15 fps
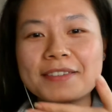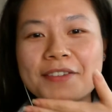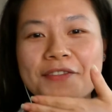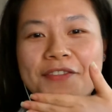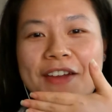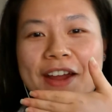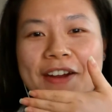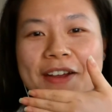
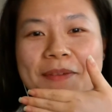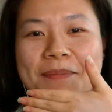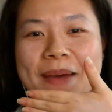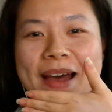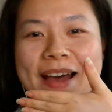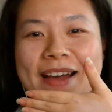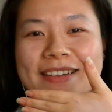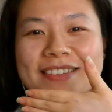very
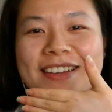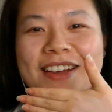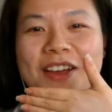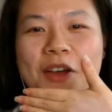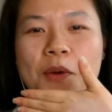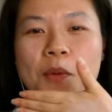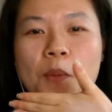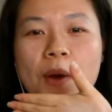bad
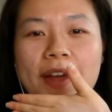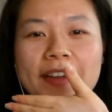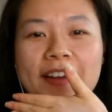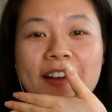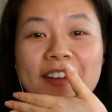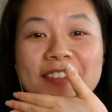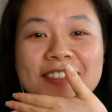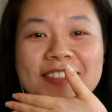white
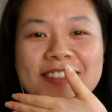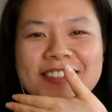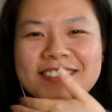cast.